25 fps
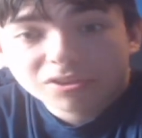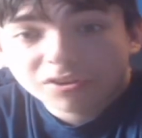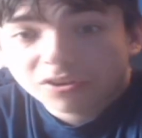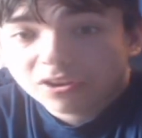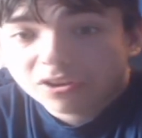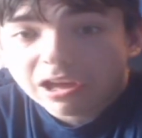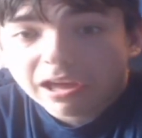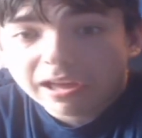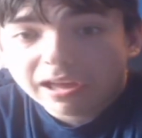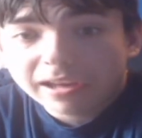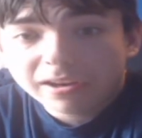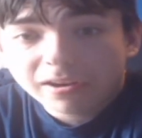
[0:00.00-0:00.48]
They're
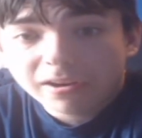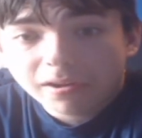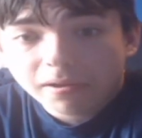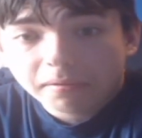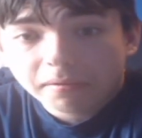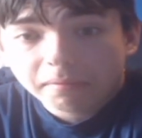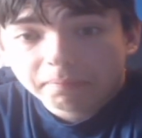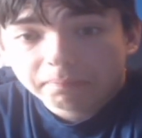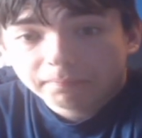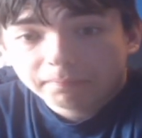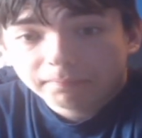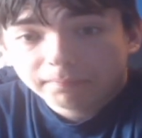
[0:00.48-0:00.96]
kind
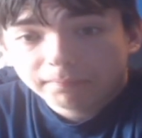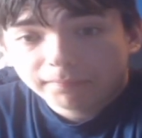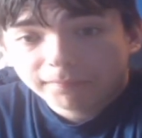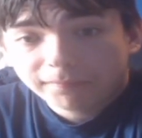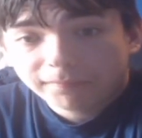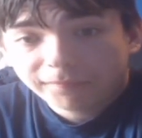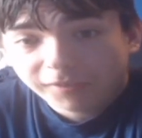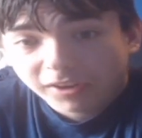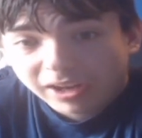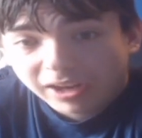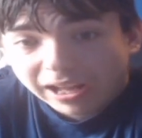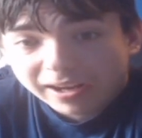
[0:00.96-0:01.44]
of
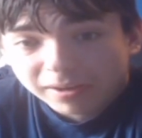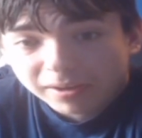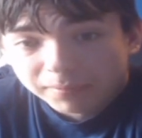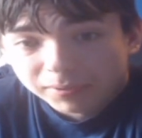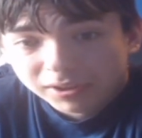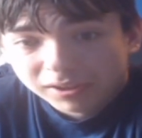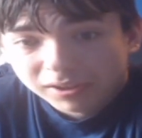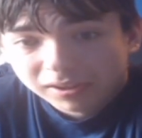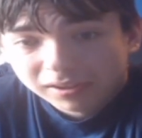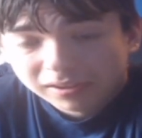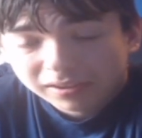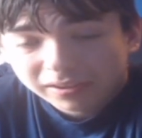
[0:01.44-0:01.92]

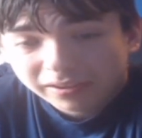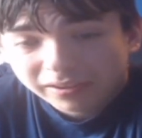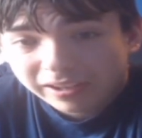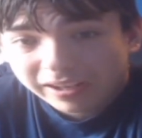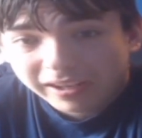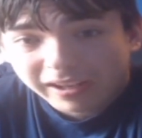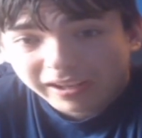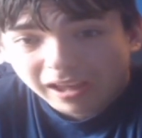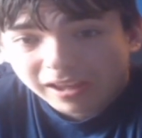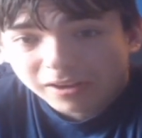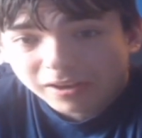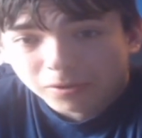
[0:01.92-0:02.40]
forgettable.
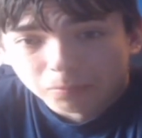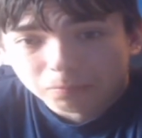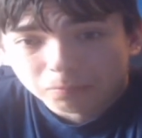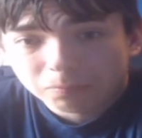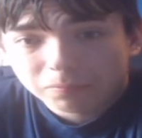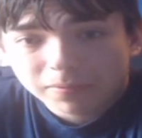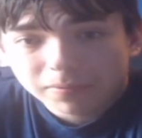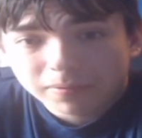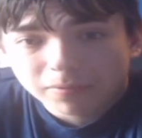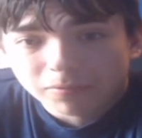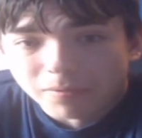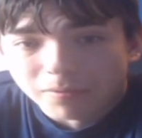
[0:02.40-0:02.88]
Like, I don't
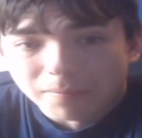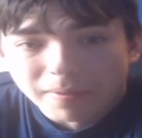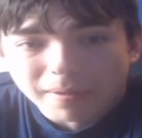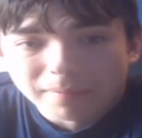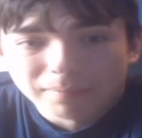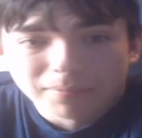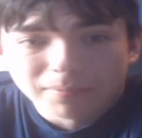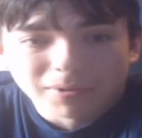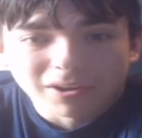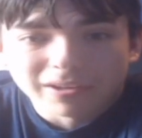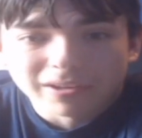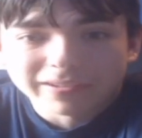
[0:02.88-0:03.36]

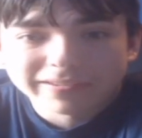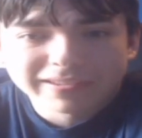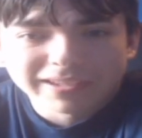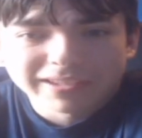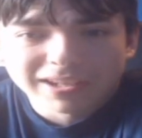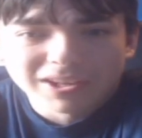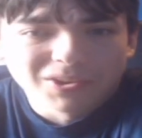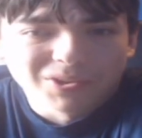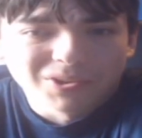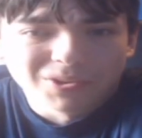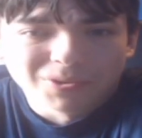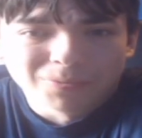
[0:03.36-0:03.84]
remember a
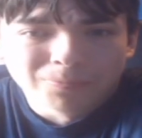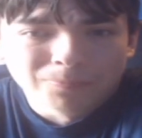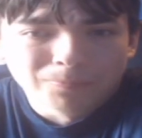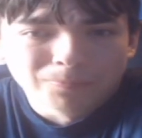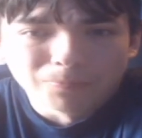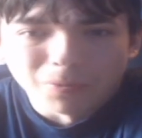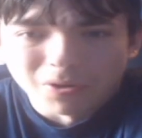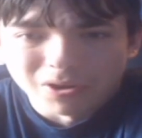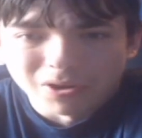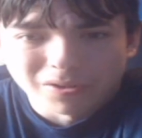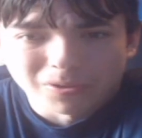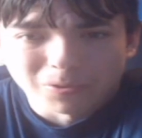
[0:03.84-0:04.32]
single
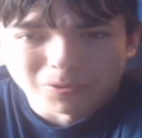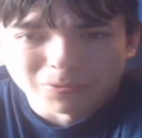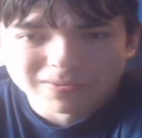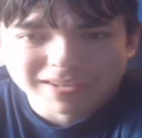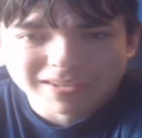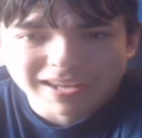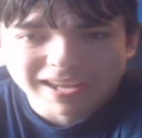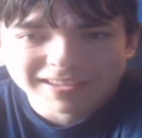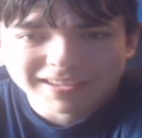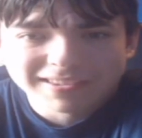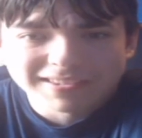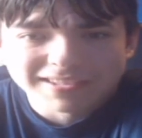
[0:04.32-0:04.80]
one of those
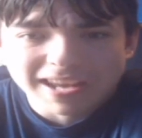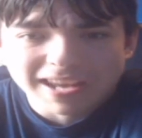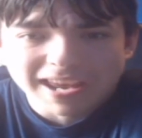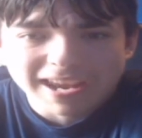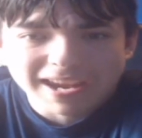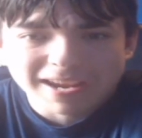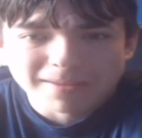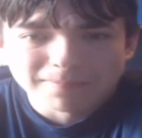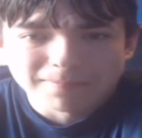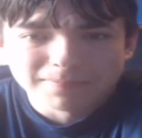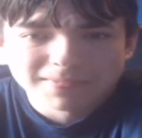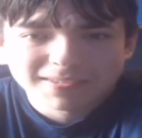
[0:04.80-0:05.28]
kids'
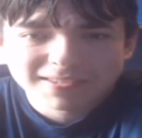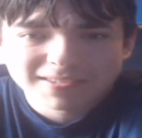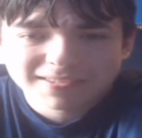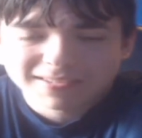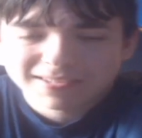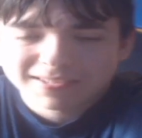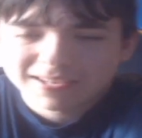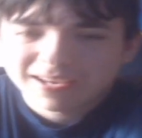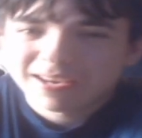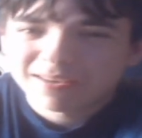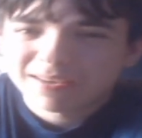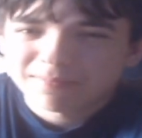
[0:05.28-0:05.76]

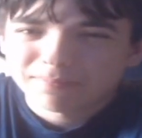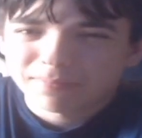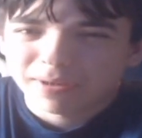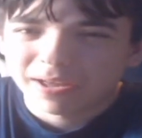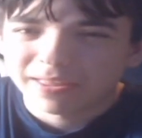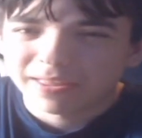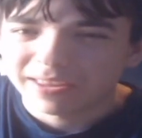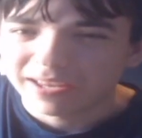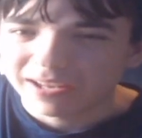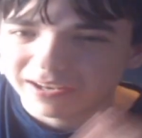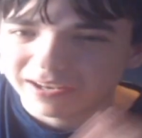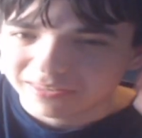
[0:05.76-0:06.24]
names
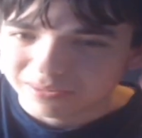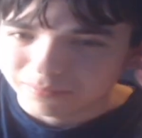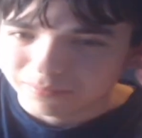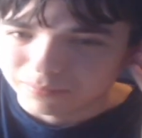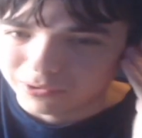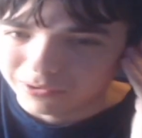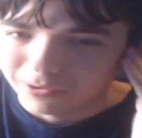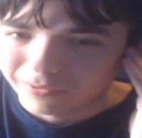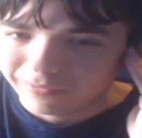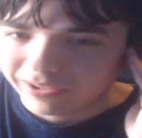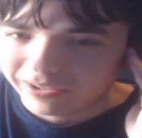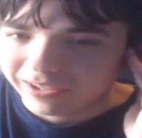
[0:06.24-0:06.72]
by the end of the
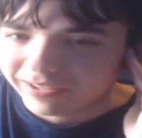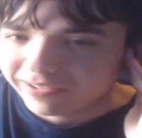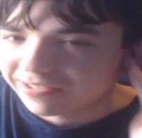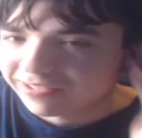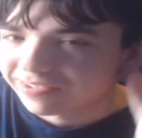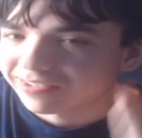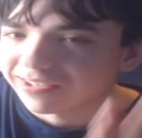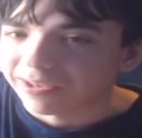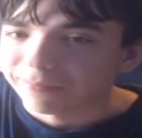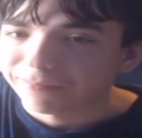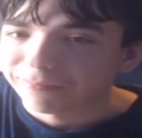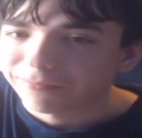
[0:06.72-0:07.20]
movie,
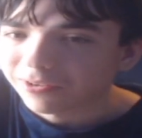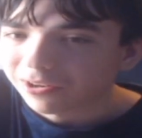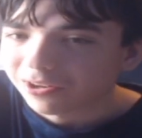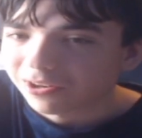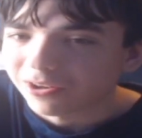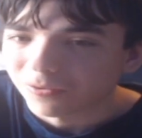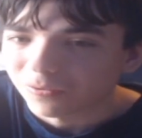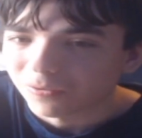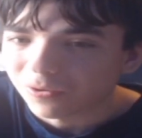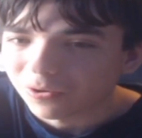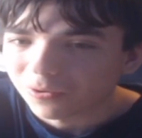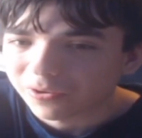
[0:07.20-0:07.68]
except for
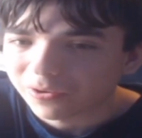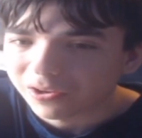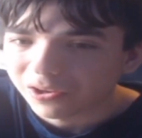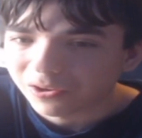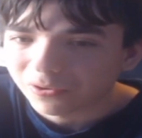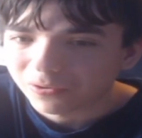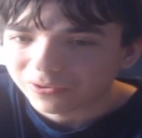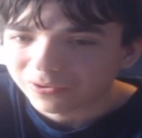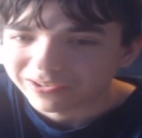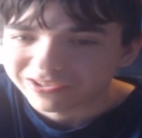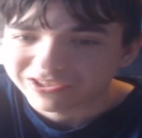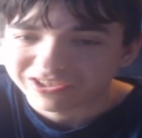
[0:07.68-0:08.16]

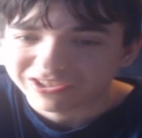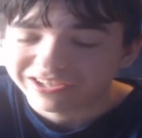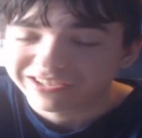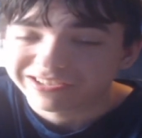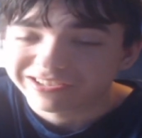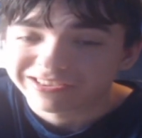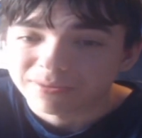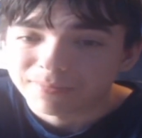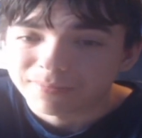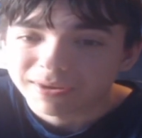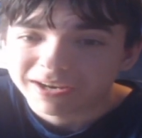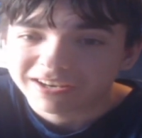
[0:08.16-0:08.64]
Kuroko, because
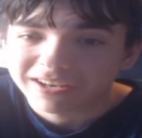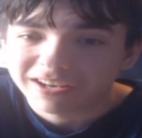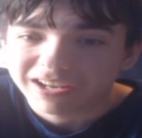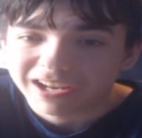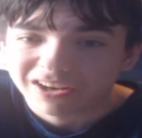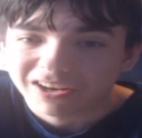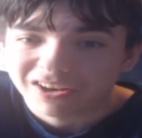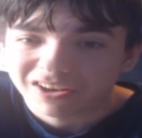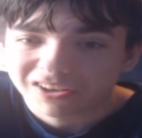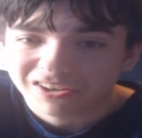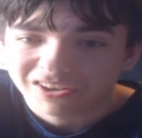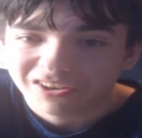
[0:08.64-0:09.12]
she's the main
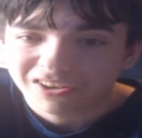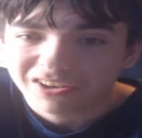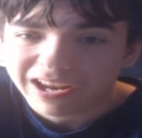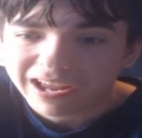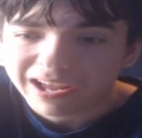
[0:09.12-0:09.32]
character.